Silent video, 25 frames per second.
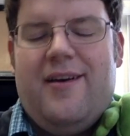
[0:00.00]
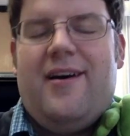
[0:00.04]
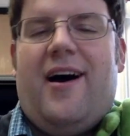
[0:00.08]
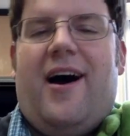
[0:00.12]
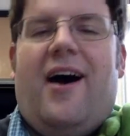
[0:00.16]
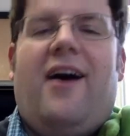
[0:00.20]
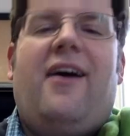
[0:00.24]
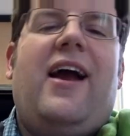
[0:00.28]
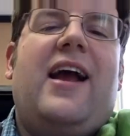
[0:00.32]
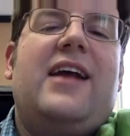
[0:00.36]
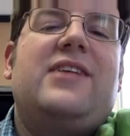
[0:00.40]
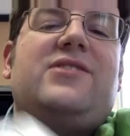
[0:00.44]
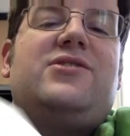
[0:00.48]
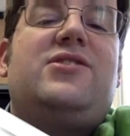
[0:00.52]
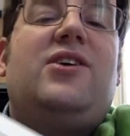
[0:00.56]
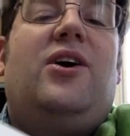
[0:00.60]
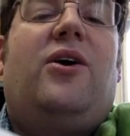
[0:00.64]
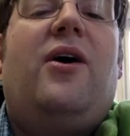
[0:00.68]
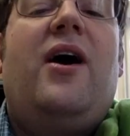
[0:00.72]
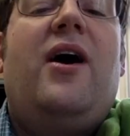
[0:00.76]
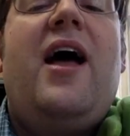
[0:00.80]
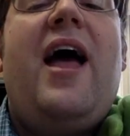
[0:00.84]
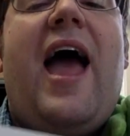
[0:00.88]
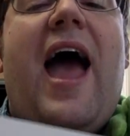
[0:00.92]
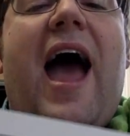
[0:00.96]
All right,
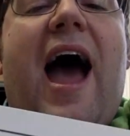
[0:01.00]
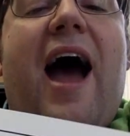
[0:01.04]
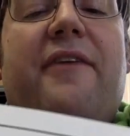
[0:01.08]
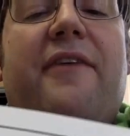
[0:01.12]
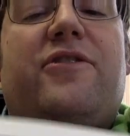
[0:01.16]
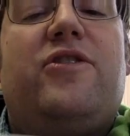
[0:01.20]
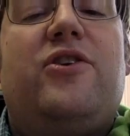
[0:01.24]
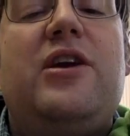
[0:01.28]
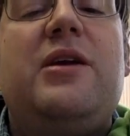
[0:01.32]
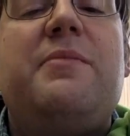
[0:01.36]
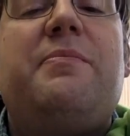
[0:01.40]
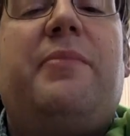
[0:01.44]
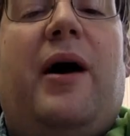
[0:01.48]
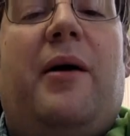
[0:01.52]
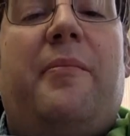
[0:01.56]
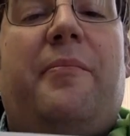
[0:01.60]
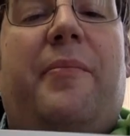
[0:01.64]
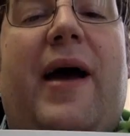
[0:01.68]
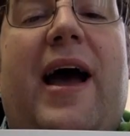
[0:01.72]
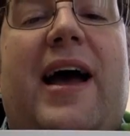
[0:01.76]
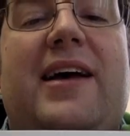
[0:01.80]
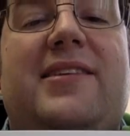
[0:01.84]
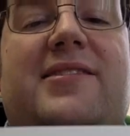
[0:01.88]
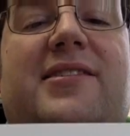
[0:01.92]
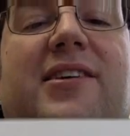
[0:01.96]
so after he bumped
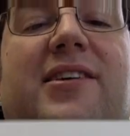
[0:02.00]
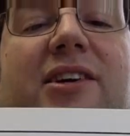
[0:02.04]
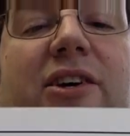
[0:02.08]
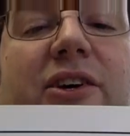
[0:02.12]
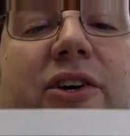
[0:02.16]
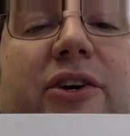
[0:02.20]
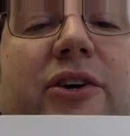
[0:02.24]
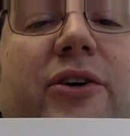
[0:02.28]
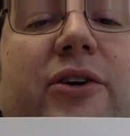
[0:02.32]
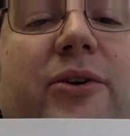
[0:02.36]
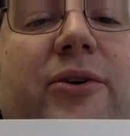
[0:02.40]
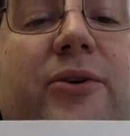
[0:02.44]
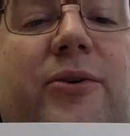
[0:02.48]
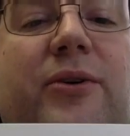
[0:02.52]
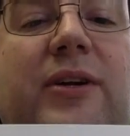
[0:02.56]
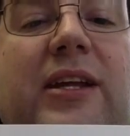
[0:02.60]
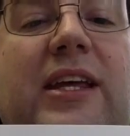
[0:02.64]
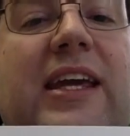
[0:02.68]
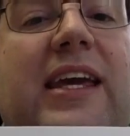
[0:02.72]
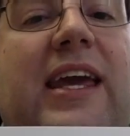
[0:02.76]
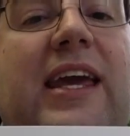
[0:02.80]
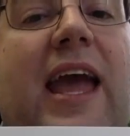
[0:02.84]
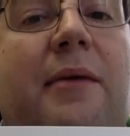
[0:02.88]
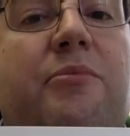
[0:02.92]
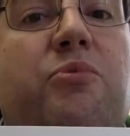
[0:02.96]
past the cocoon,
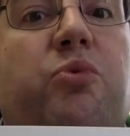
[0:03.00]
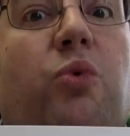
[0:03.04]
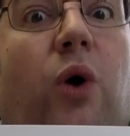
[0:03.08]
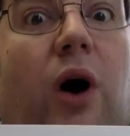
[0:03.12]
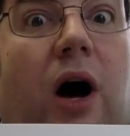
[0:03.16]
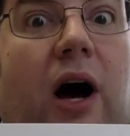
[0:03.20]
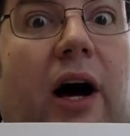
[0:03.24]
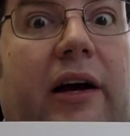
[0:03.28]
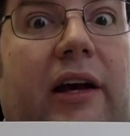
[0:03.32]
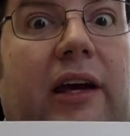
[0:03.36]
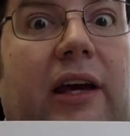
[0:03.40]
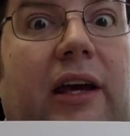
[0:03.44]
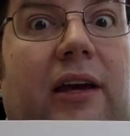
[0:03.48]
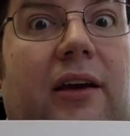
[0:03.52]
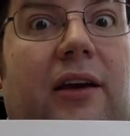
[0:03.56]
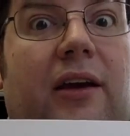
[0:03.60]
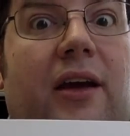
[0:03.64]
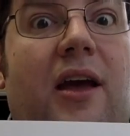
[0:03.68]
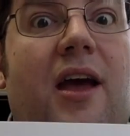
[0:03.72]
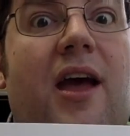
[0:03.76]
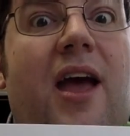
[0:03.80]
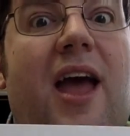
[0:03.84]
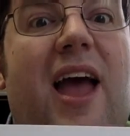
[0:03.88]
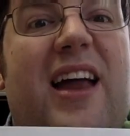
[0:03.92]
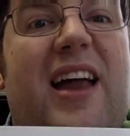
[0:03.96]
he kept walking,
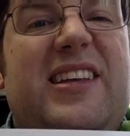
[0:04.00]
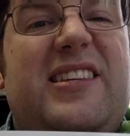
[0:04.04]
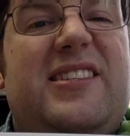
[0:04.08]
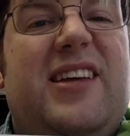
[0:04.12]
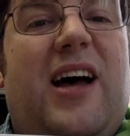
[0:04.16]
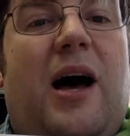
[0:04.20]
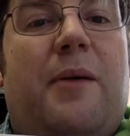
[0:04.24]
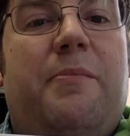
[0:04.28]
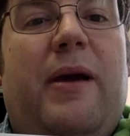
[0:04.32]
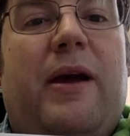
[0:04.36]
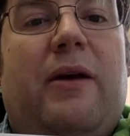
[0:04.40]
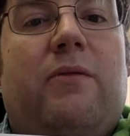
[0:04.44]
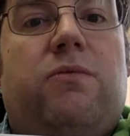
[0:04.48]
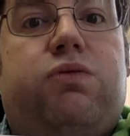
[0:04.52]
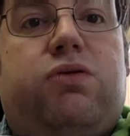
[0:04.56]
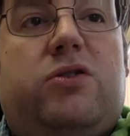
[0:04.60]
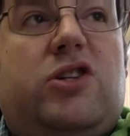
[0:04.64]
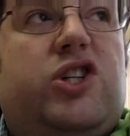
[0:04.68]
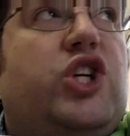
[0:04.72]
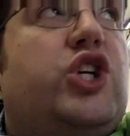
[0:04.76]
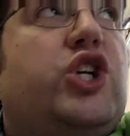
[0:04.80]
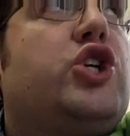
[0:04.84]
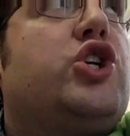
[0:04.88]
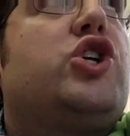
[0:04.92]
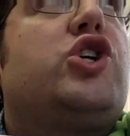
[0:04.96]
and he saw a big
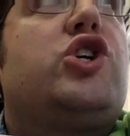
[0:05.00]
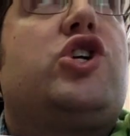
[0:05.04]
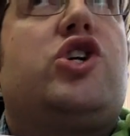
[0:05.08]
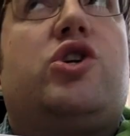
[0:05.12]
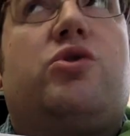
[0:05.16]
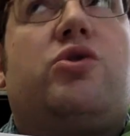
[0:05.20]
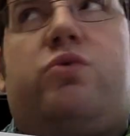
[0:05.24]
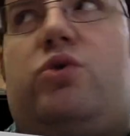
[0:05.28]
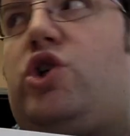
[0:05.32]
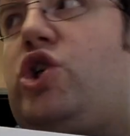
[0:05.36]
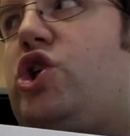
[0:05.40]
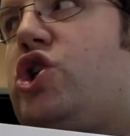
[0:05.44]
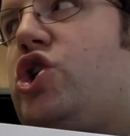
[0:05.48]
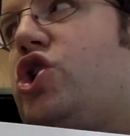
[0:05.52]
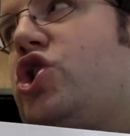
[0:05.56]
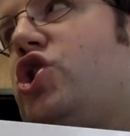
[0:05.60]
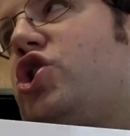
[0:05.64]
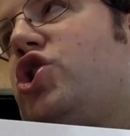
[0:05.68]
whoosh, whoosh